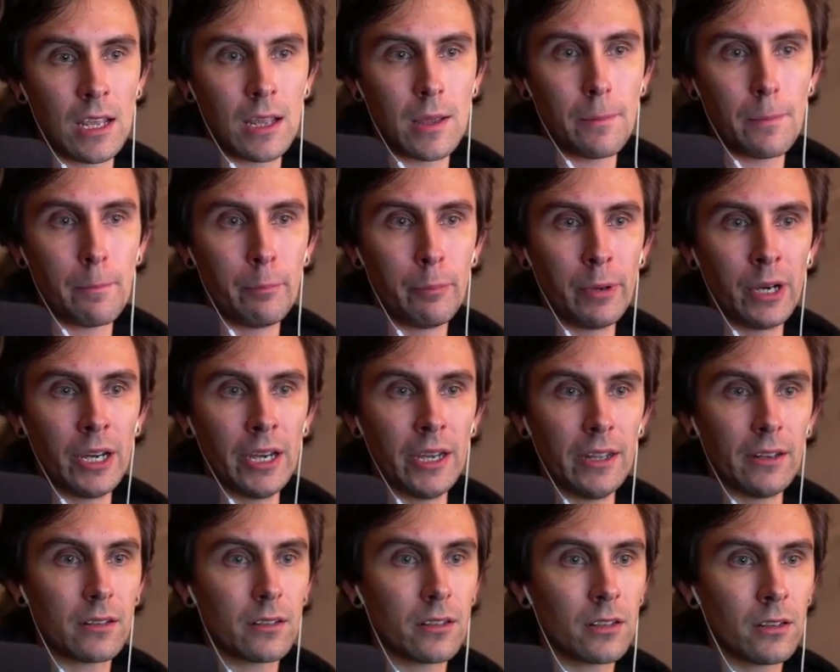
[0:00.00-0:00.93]
But
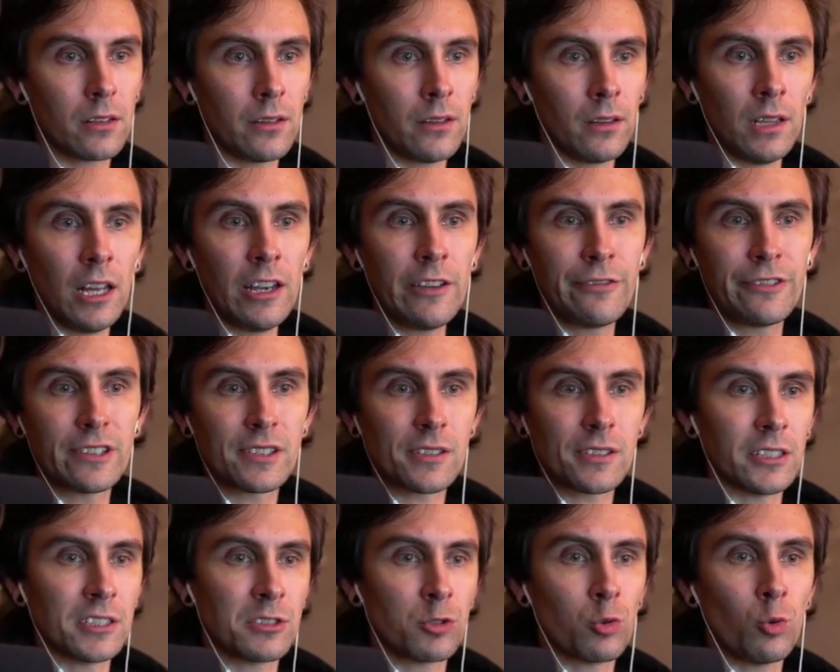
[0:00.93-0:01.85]
life is
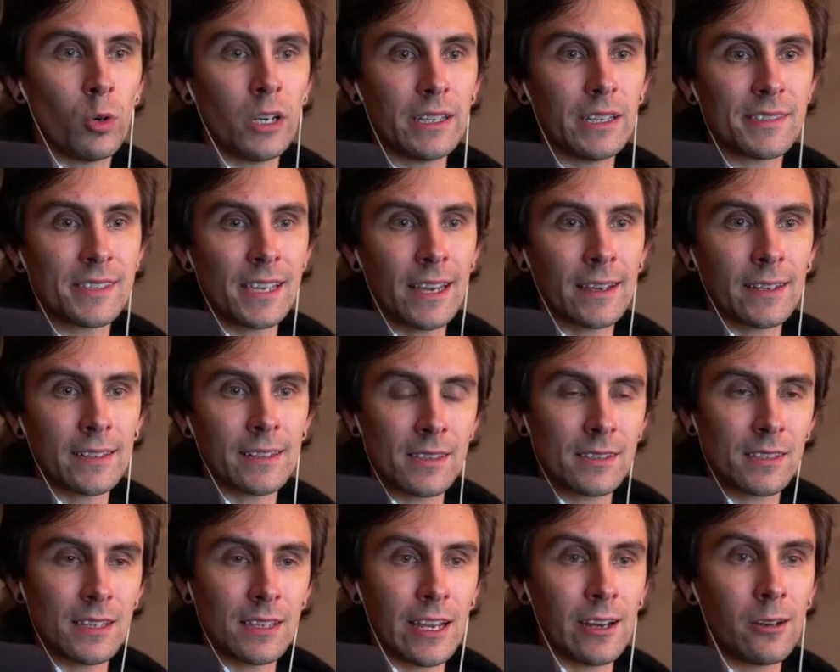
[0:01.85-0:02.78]
only 20 seconds
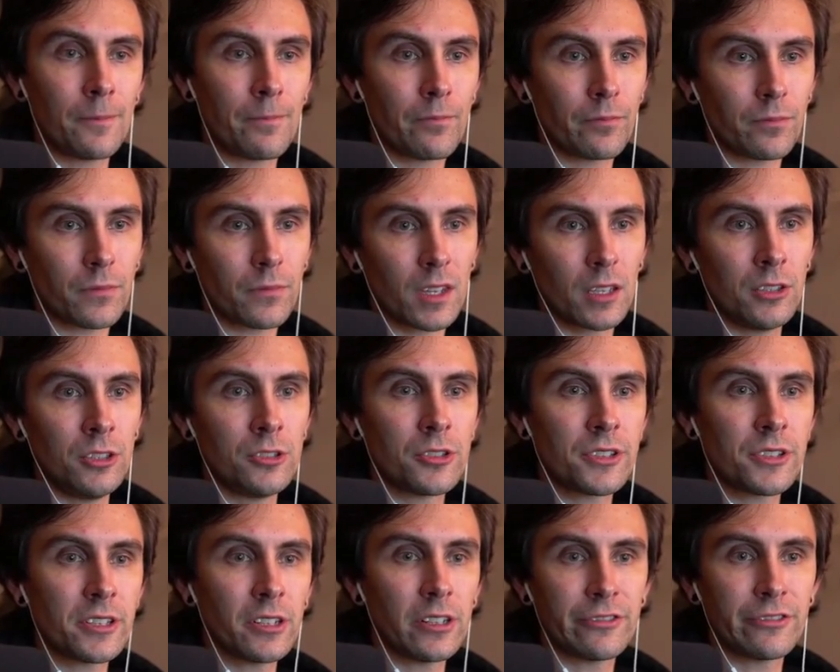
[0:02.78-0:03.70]
now. You
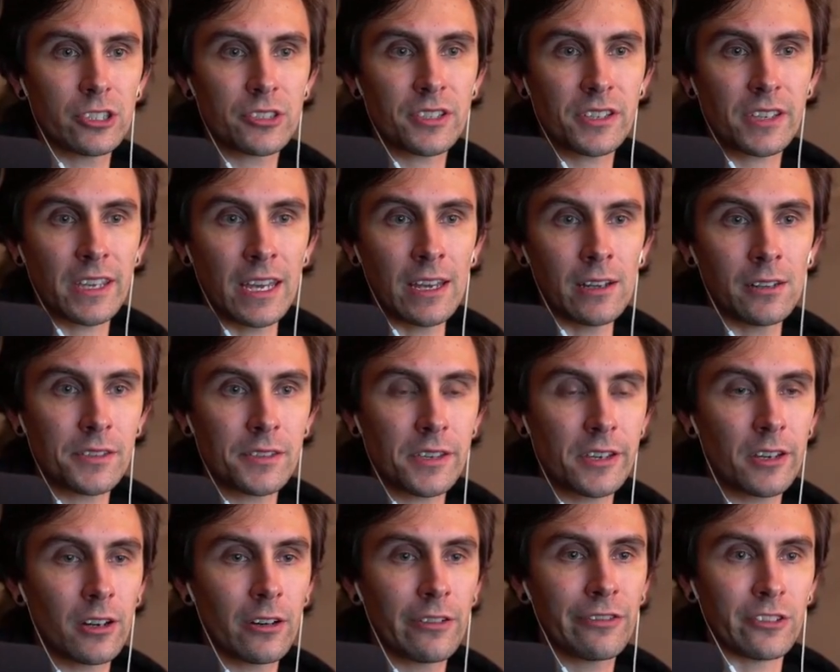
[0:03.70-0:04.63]
still have your scales
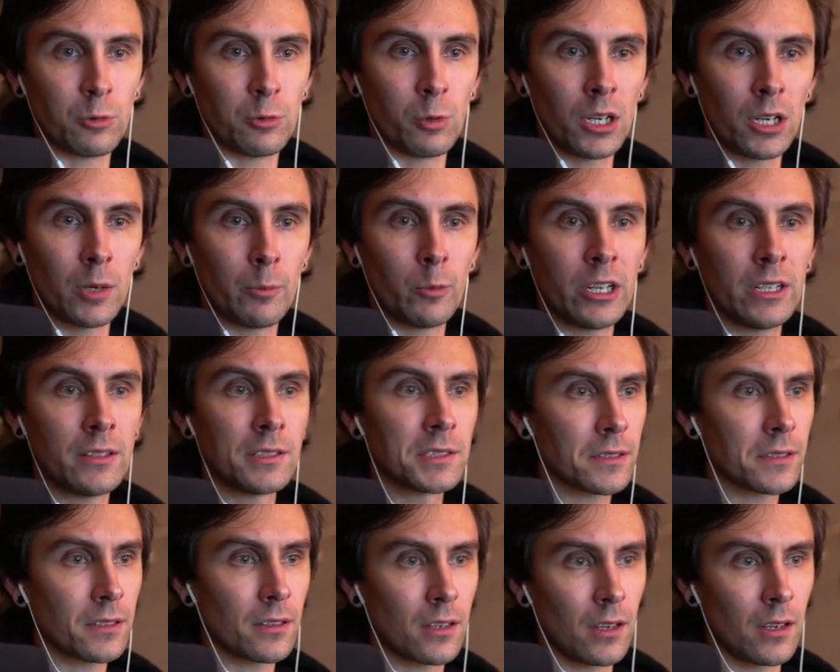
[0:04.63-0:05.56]
here for Wormwind.
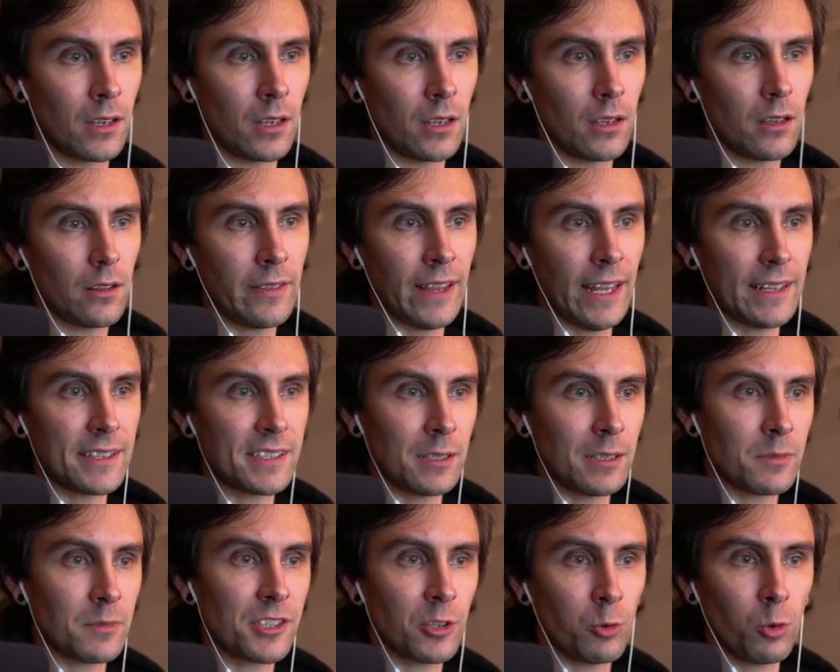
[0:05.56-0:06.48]
That
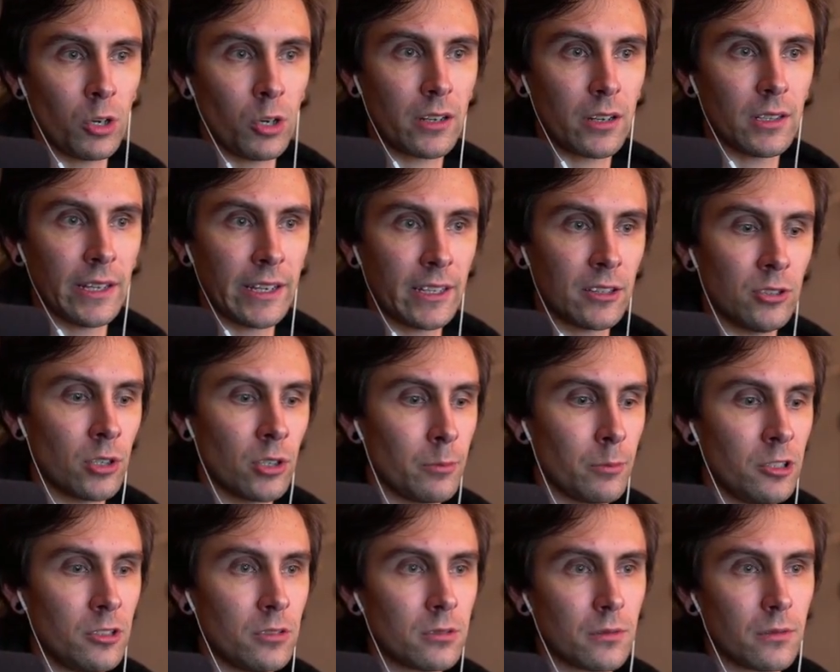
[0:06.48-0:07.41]
seems to work like
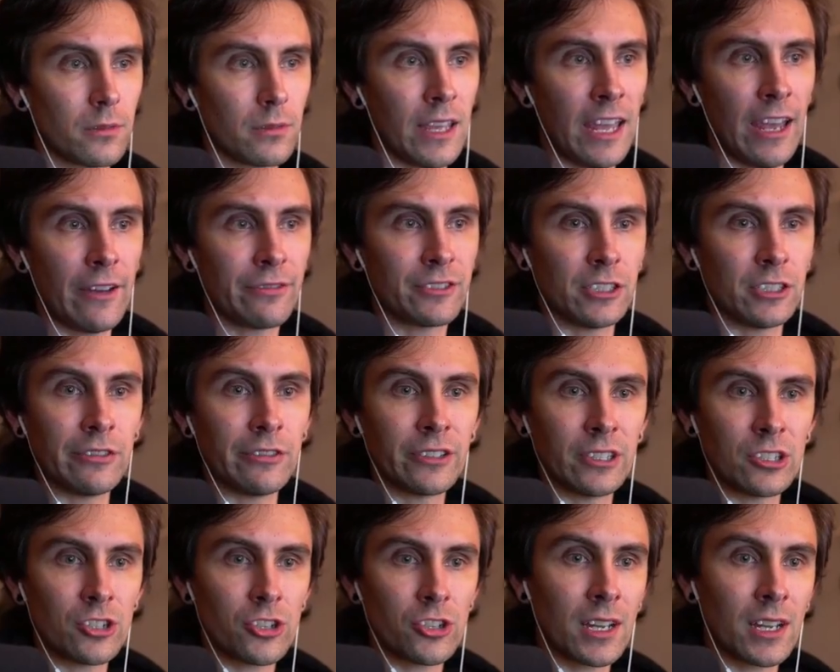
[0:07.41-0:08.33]
normal. After you
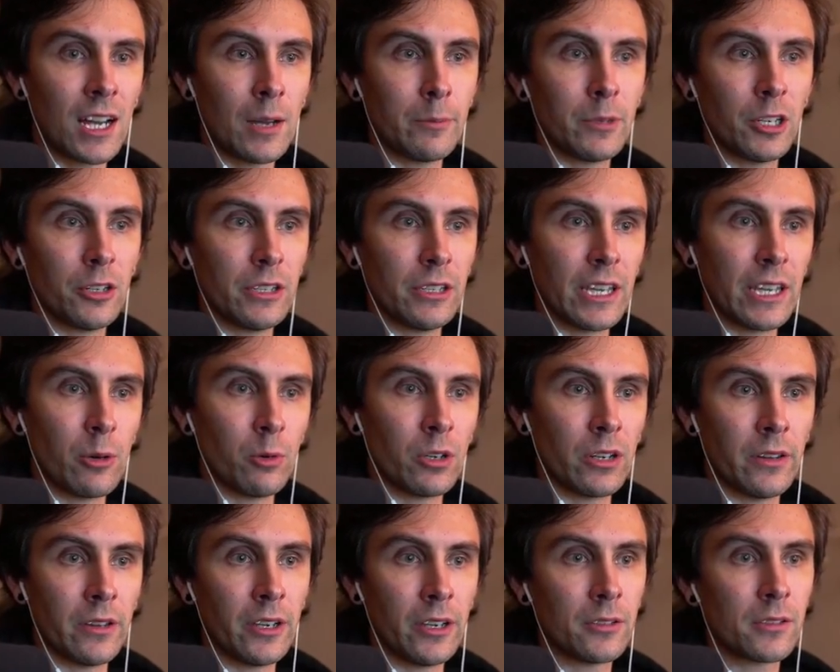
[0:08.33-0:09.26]
finish a combo, you get one
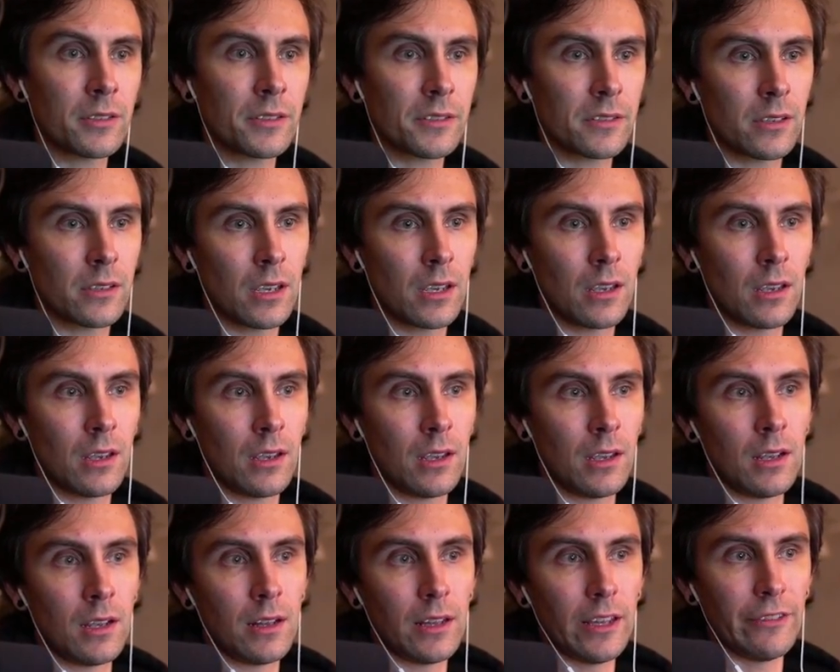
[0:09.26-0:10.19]
of those.
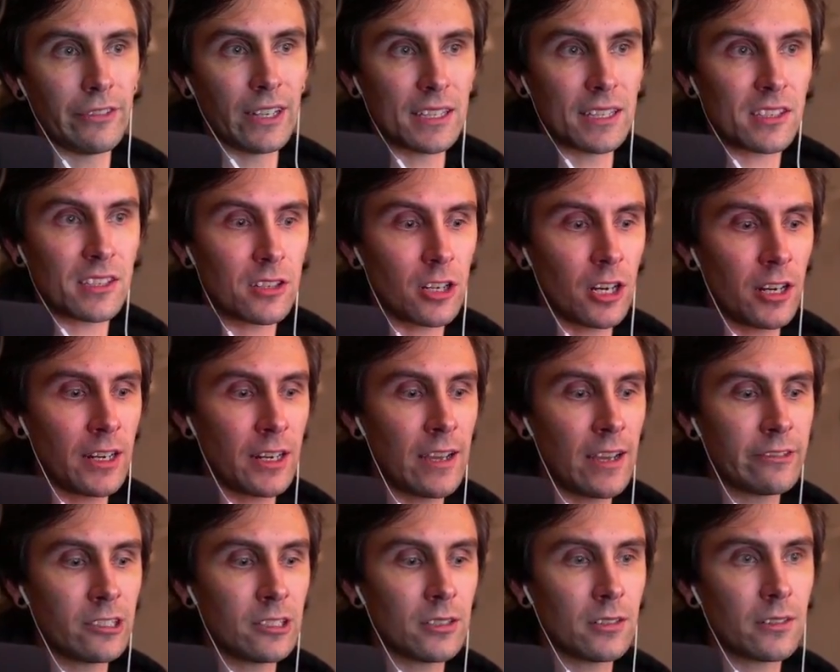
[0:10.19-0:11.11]
They've got
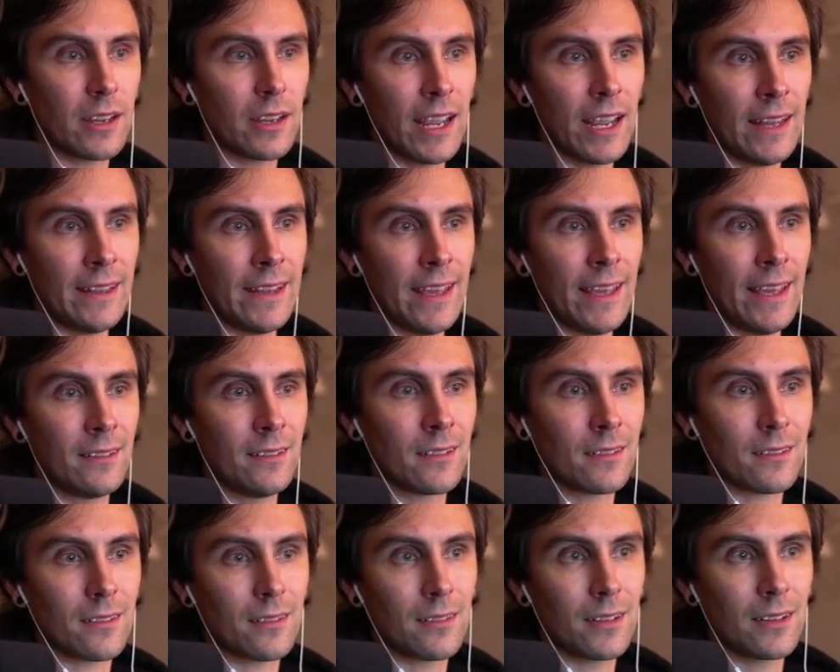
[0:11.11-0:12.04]
Stardiver, and then
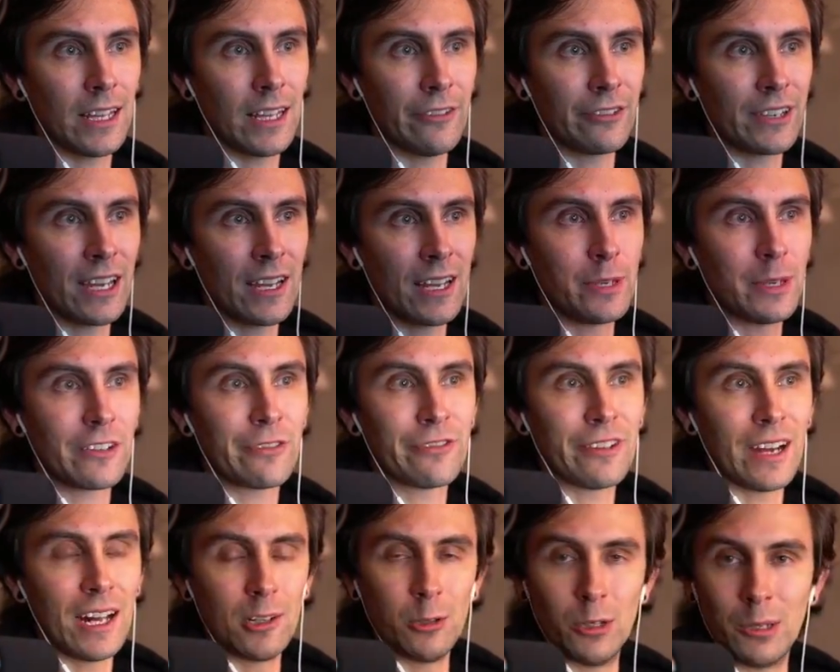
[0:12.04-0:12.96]
they've got a big
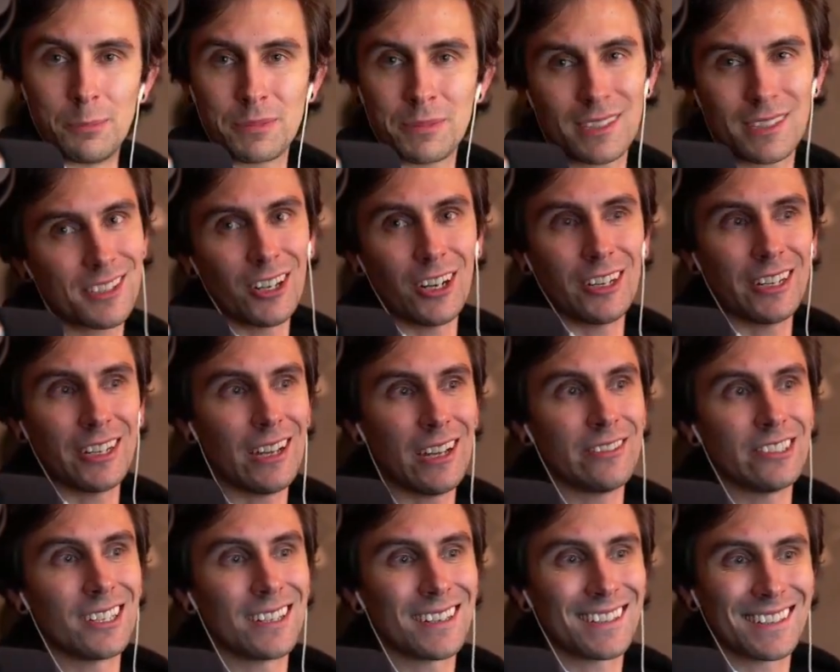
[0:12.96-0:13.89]
follow-up to
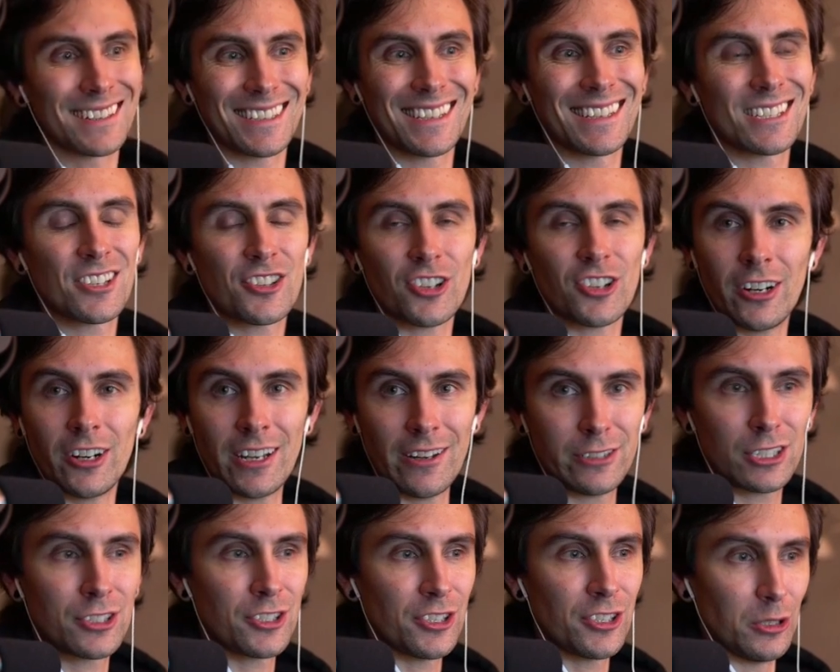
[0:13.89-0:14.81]
Stardiver.
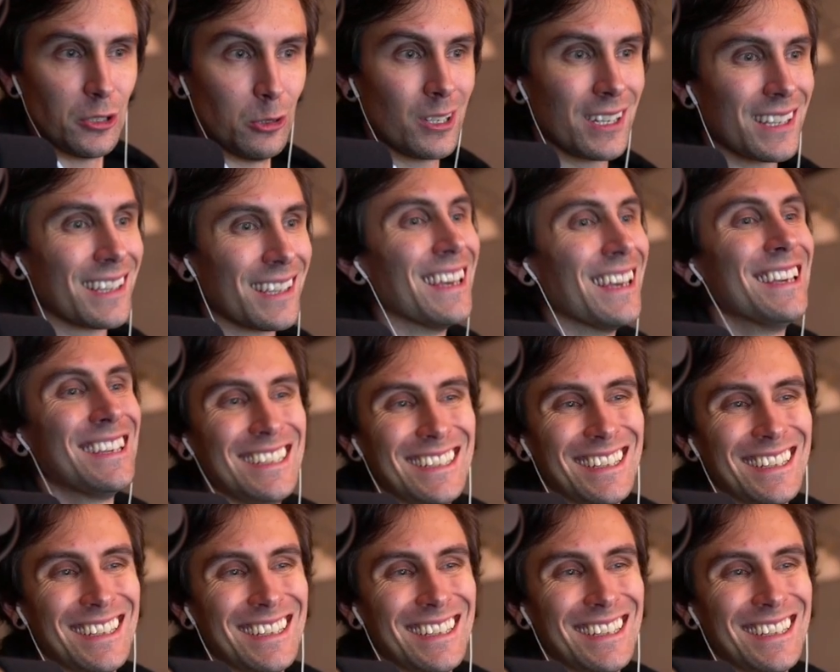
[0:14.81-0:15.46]
Stardiver 2.